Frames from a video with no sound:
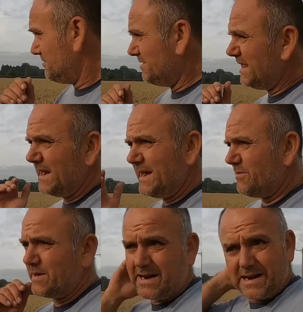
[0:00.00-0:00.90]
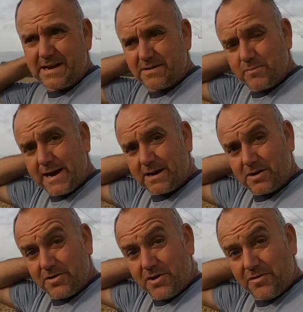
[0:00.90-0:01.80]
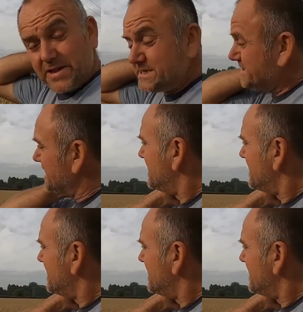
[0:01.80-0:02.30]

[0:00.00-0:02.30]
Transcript: Relay we ain't got none this